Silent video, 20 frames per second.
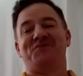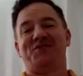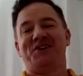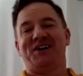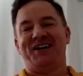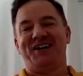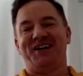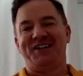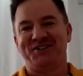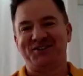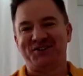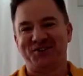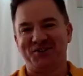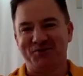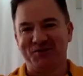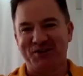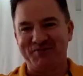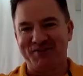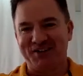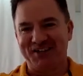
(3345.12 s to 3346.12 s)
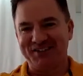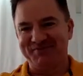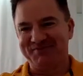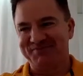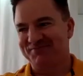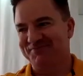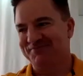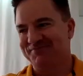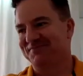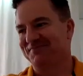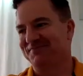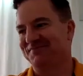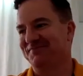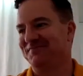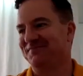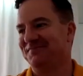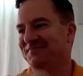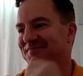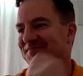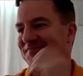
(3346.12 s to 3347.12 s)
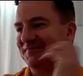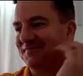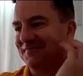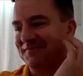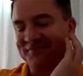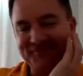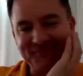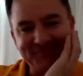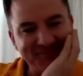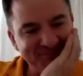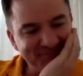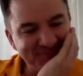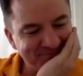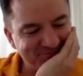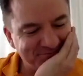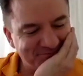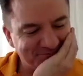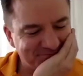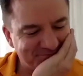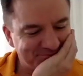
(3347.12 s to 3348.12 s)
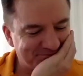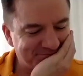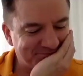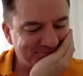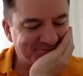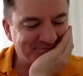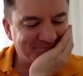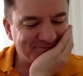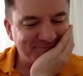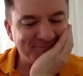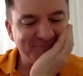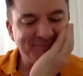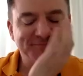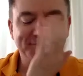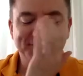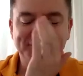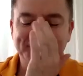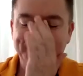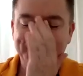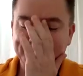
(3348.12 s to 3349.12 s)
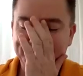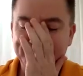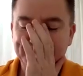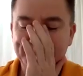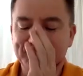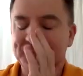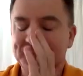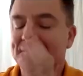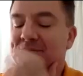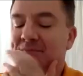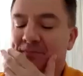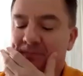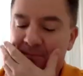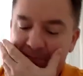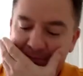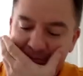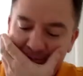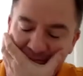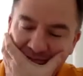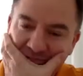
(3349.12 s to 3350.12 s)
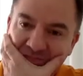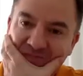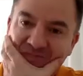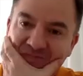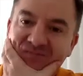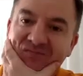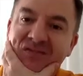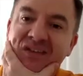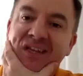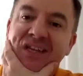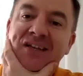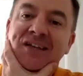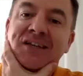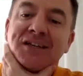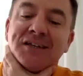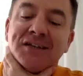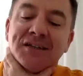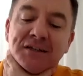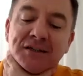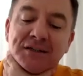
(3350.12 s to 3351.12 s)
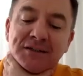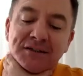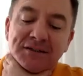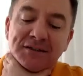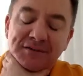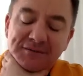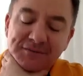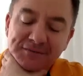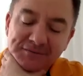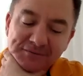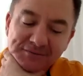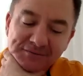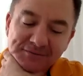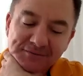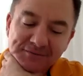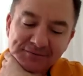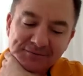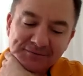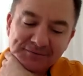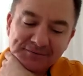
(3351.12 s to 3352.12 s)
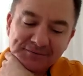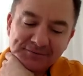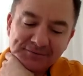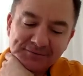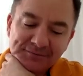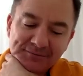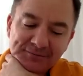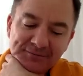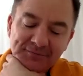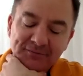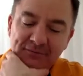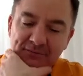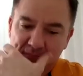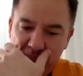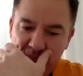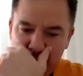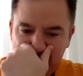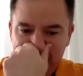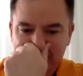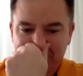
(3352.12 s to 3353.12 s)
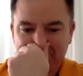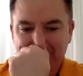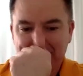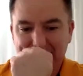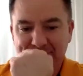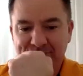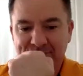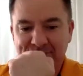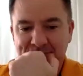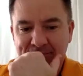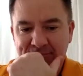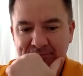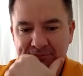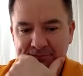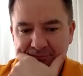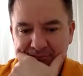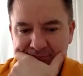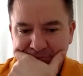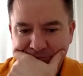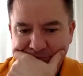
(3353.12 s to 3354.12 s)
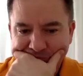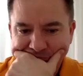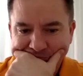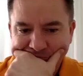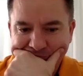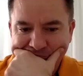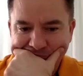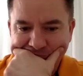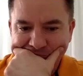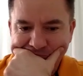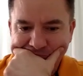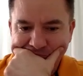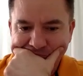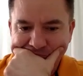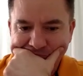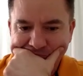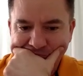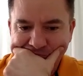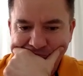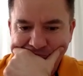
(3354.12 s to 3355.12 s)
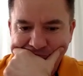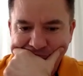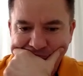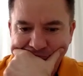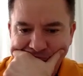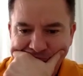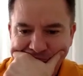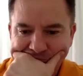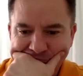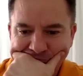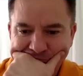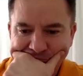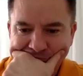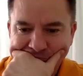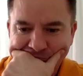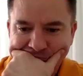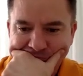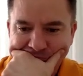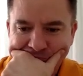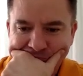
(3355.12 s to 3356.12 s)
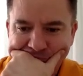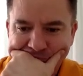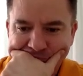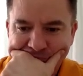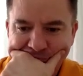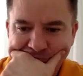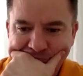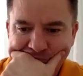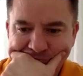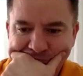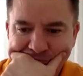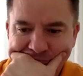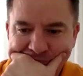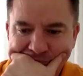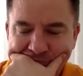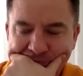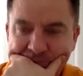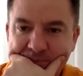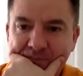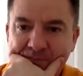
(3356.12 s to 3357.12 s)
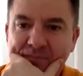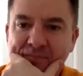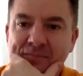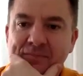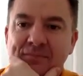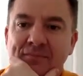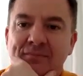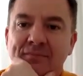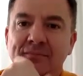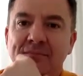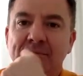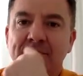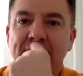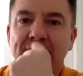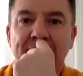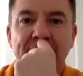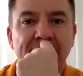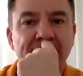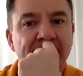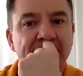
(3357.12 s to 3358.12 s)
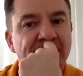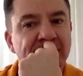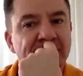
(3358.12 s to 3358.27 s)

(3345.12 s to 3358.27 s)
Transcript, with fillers: Wow, that's a good one, mate. Yeah, I heard that one not long ago. And uh man, again, I go back I go back to that to that guy that I met at Arlington and he, you know, 93 years old and